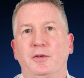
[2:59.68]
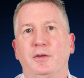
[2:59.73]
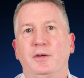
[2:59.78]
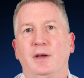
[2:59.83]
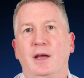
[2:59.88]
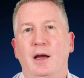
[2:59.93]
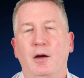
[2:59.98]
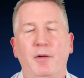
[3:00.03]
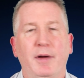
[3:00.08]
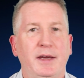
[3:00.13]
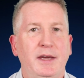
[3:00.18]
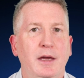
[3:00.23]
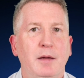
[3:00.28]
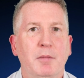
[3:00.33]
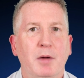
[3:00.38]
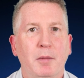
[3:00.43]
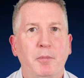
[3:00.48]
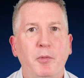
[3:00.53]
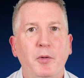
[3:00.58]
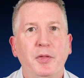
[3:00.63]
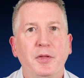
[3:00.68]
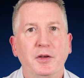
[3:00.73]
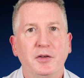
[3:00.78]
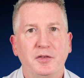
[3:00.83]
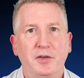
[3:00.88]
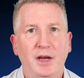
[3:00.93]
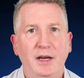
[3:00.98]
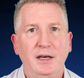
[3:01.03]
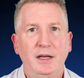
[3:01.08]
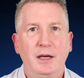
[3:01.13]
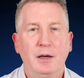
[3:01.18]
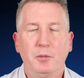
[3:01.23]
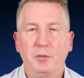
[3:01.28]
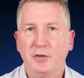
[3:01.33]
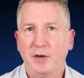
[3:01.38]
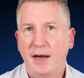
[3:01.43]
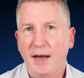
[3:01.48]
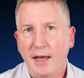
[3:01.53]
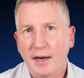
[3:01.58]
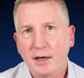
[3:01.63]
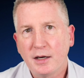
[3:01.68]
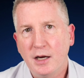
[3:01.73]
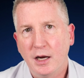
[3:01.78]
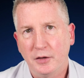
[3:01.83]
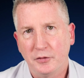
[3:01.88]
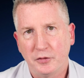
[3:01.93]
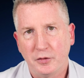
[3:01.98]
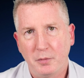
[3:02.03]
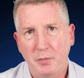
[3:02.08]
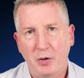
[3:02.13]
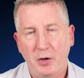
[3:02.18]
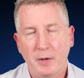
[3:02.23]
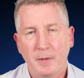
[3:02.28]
how I came up with this idea was I had a customer